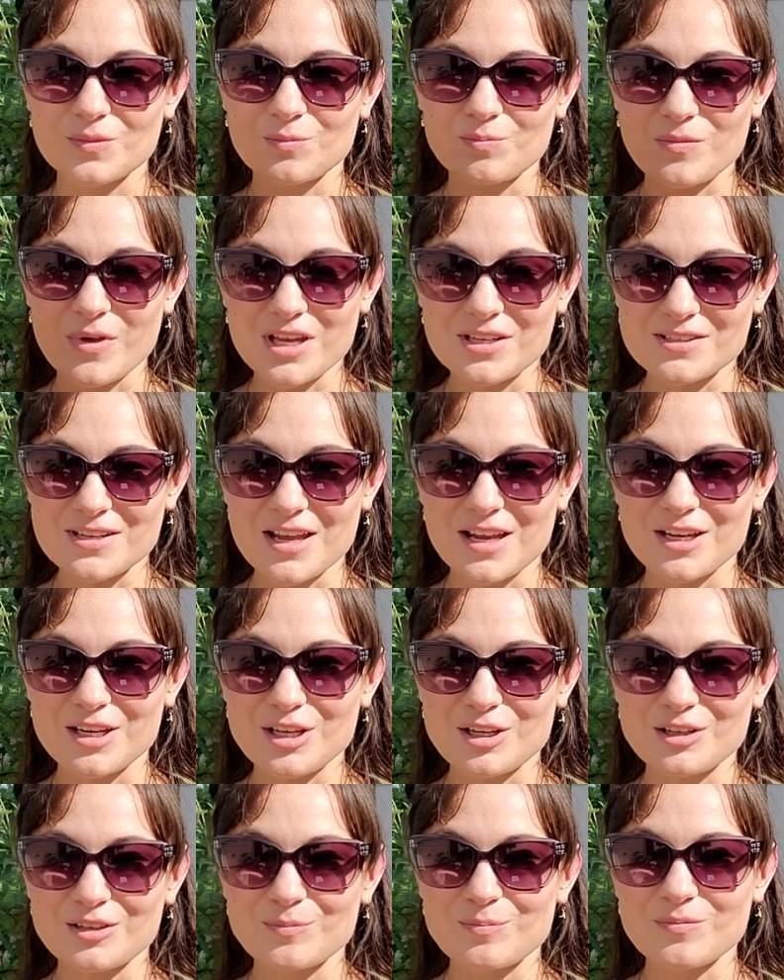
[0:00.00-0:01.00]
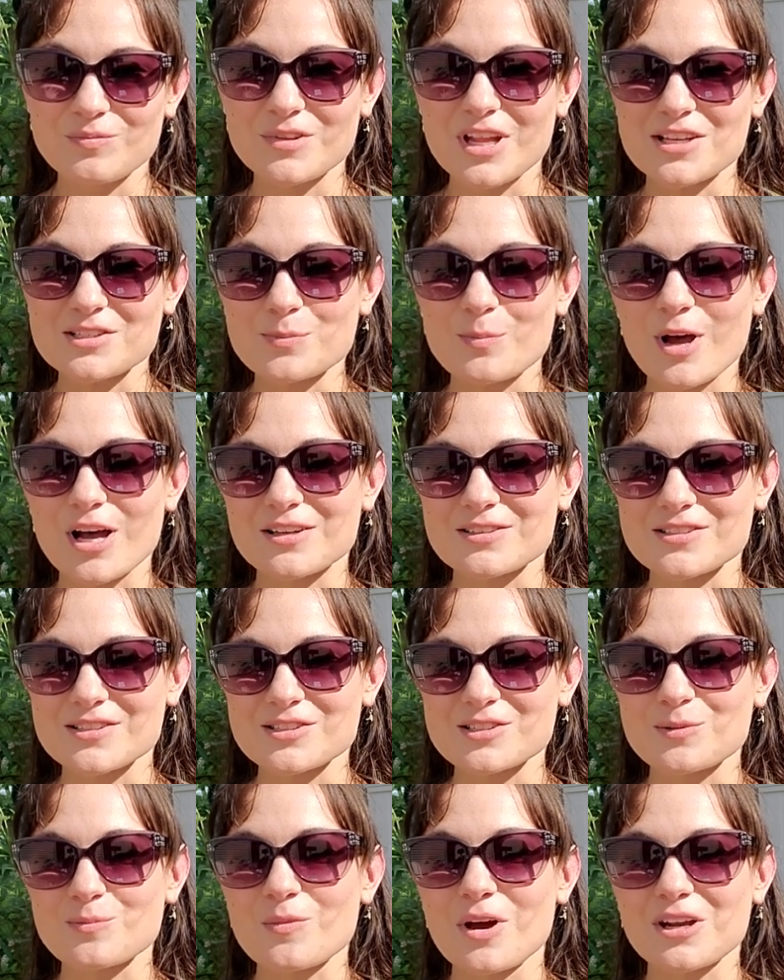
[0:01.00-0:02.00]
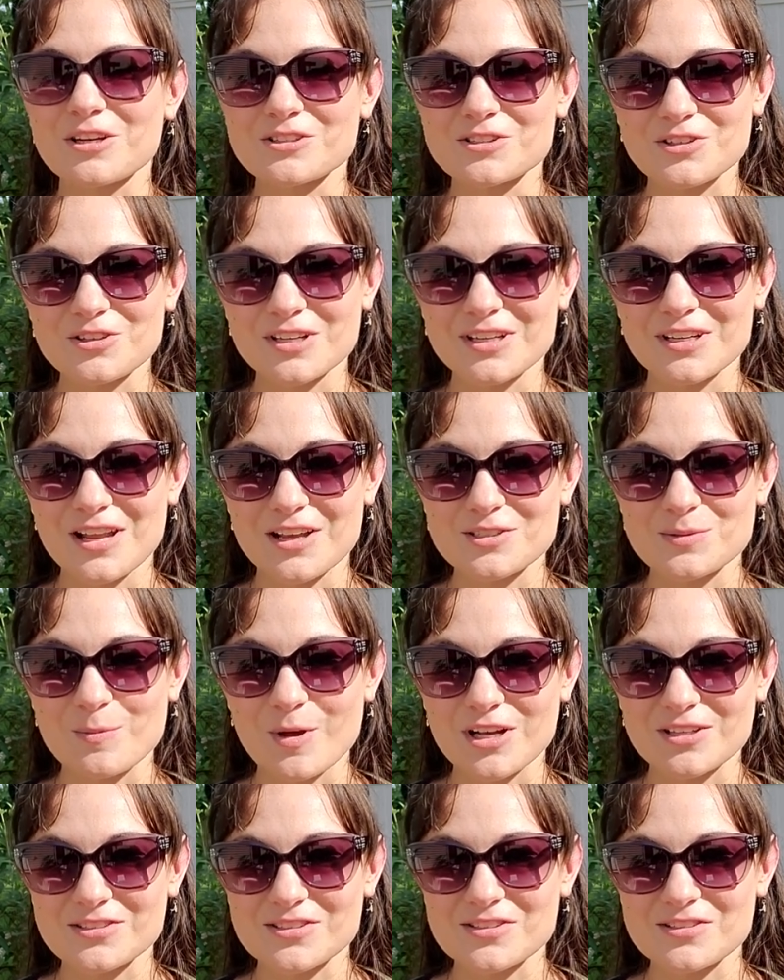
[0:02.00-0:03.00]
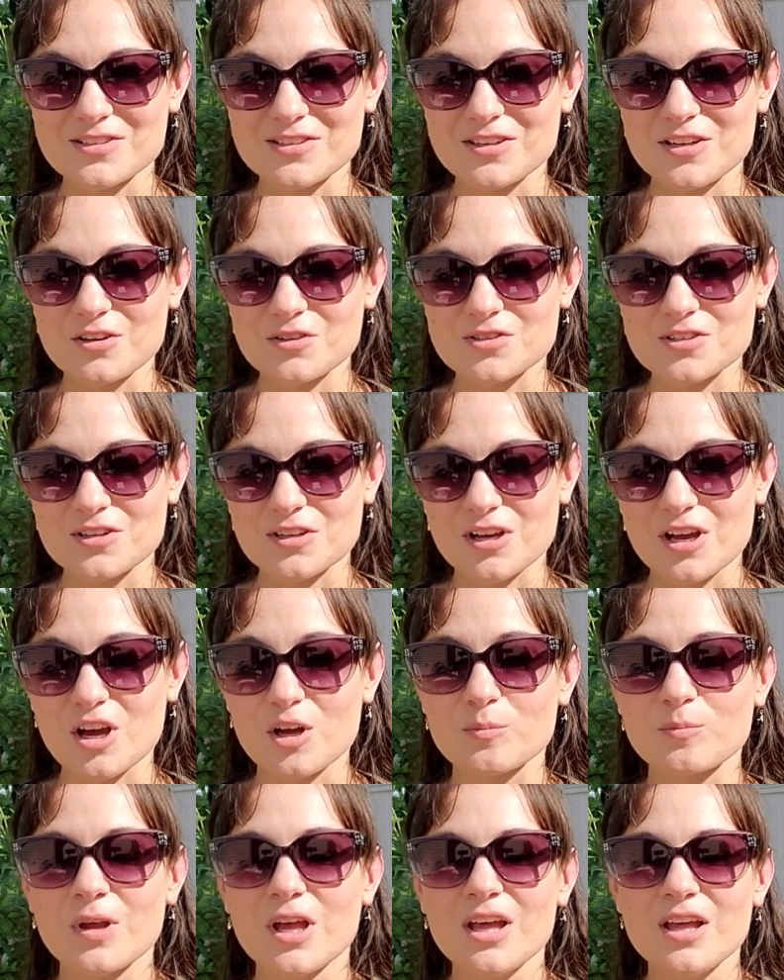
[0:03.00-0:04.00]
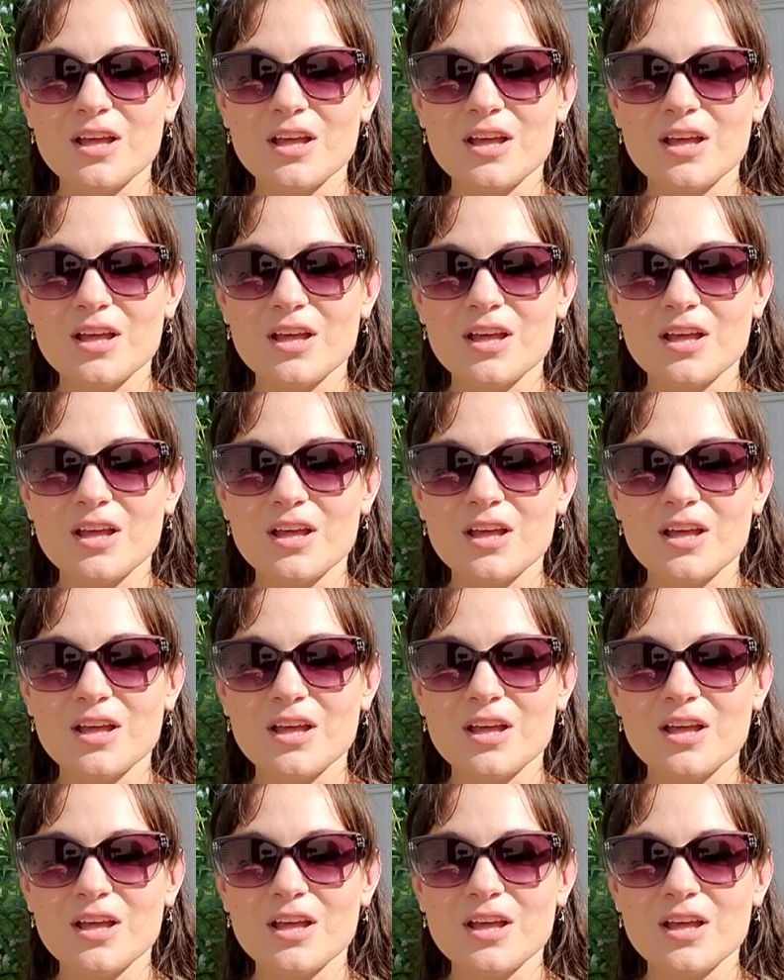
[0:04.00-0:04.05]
maintaining nest boxes and monitoring nest boxes in years to come.